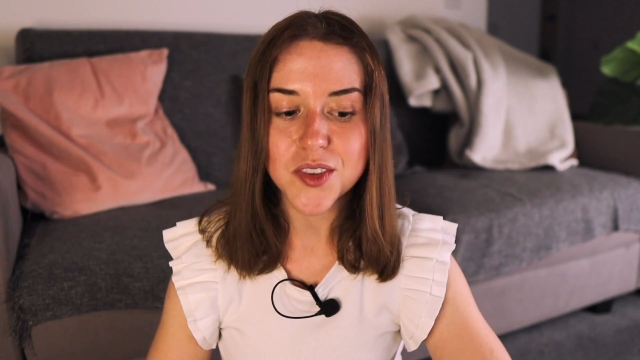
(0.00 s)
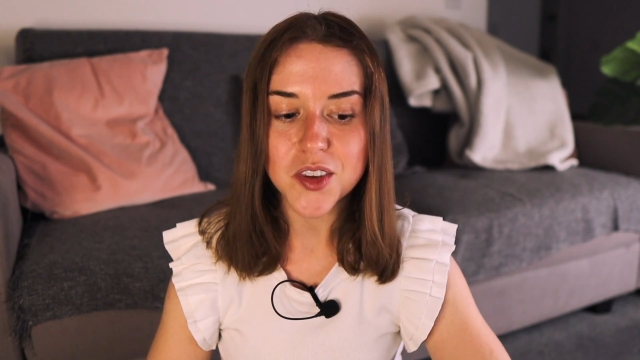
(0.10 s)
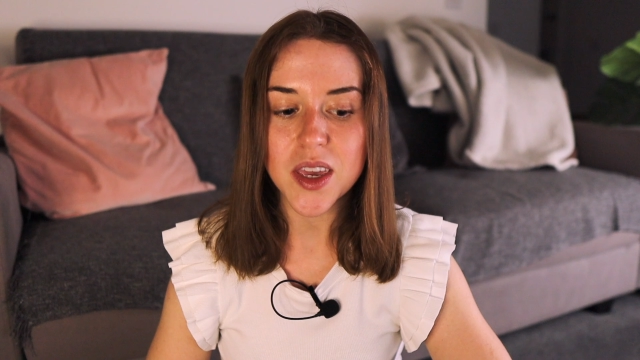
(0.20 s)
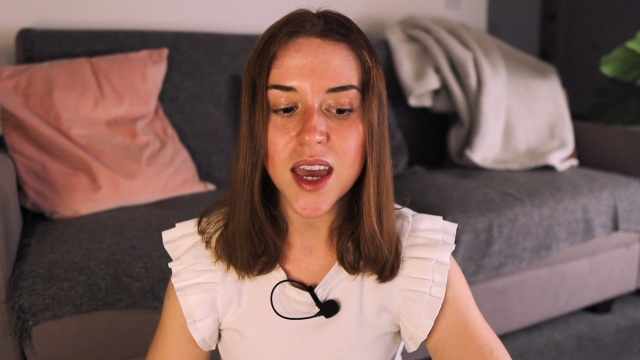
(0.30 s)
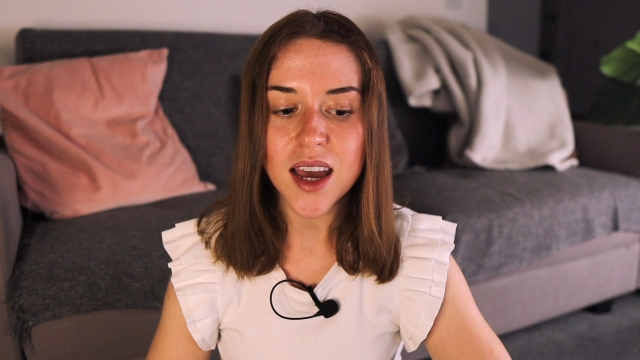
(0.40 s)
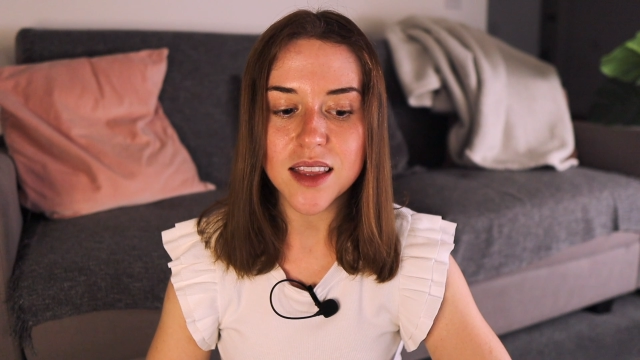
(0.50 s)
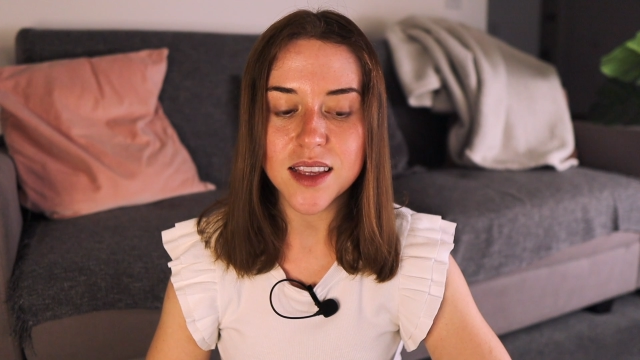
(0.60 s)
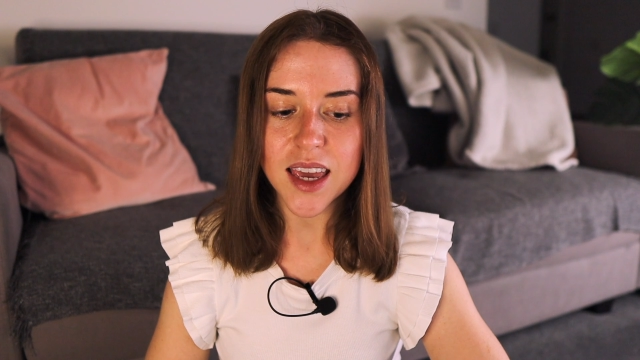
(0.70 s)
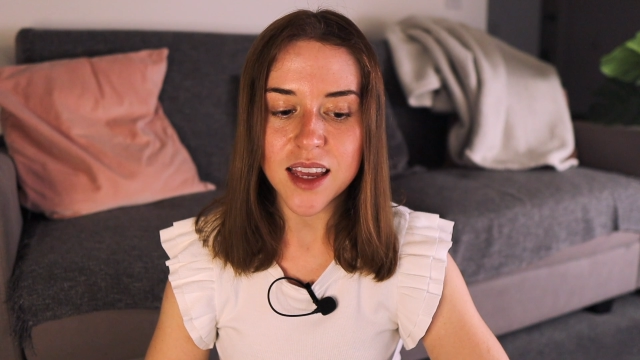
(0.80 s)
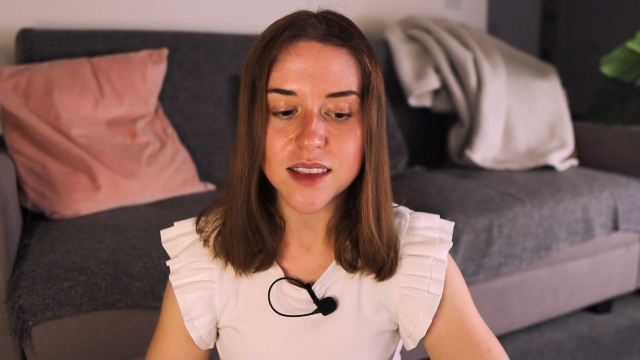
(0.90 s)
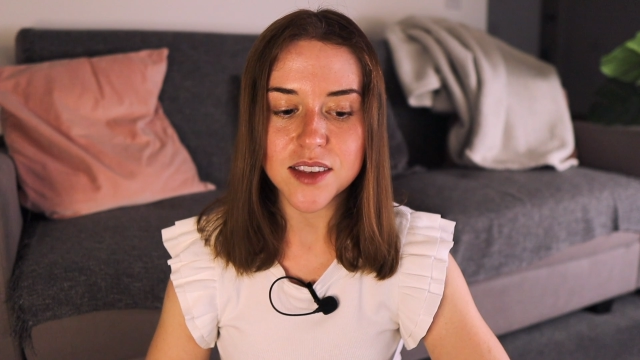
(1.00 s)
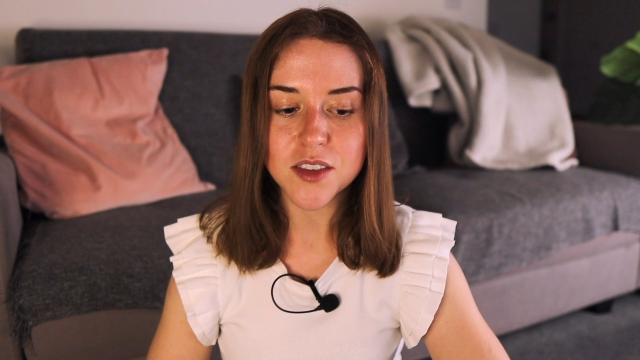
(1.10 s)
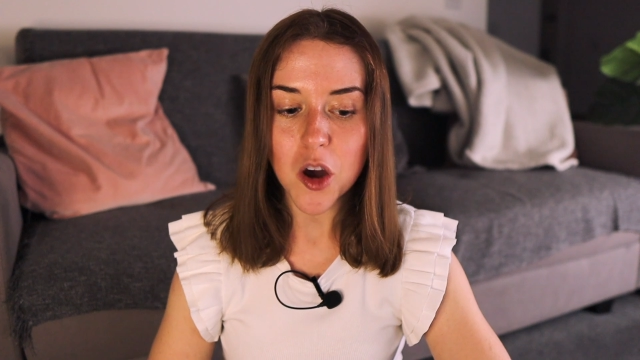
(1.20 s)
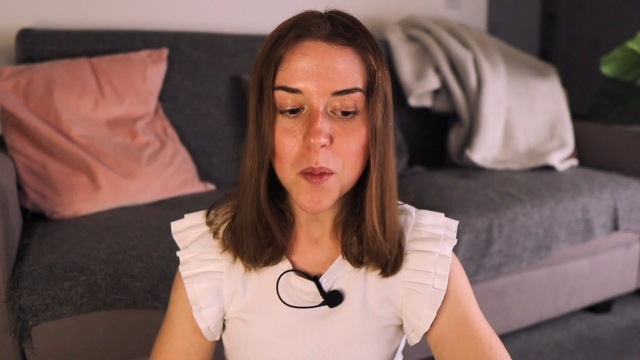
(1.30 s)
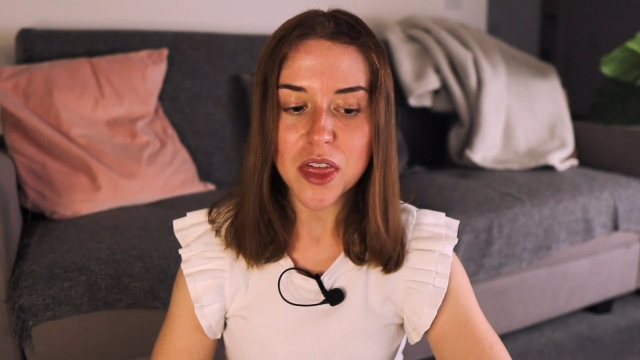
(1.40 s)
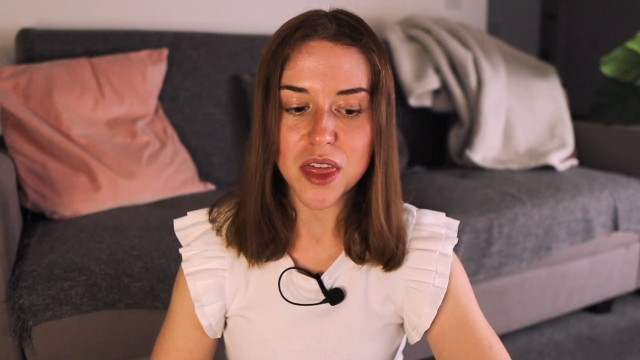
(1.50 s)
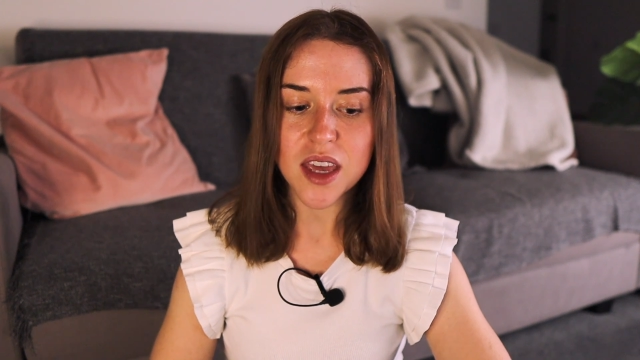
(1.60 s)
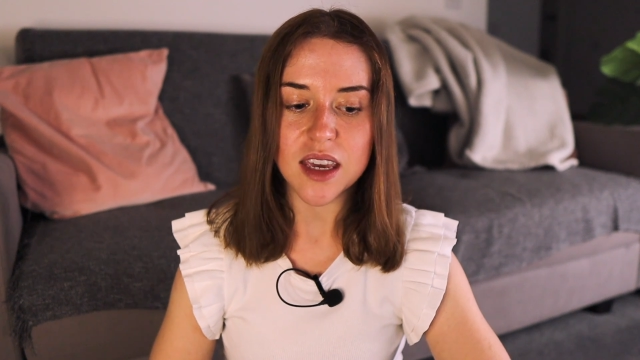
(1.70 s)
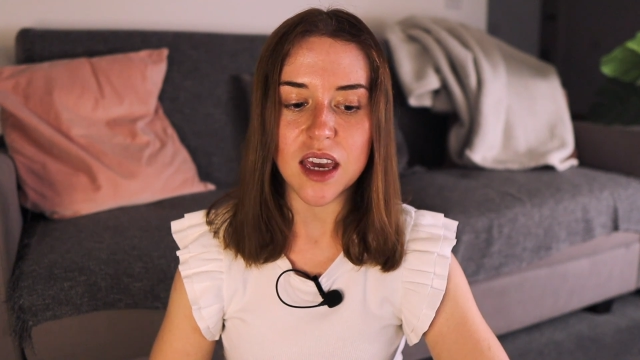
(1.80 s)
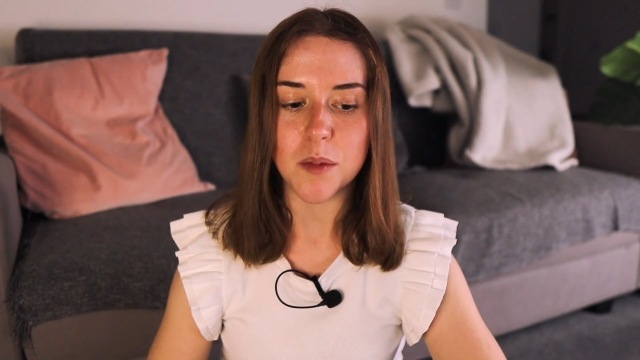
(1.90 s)
So yeah, again, this got me
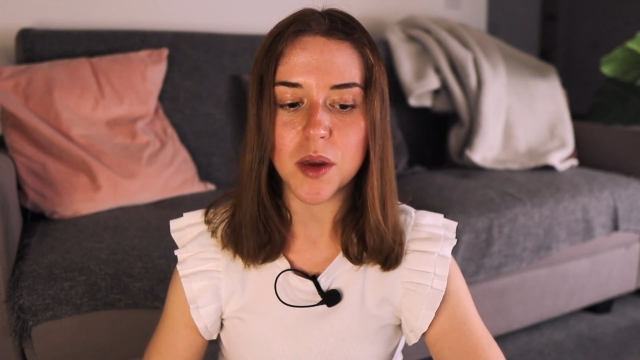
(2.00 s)
thinking